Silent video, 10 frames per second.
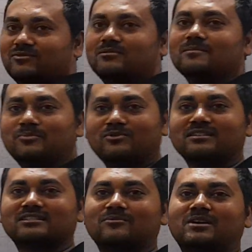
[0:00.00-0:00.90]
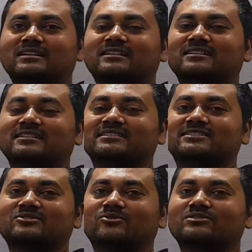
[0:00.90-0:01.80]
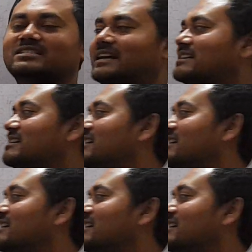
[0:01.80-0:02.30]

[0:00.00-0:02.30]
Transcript: will be pulling the water in its own side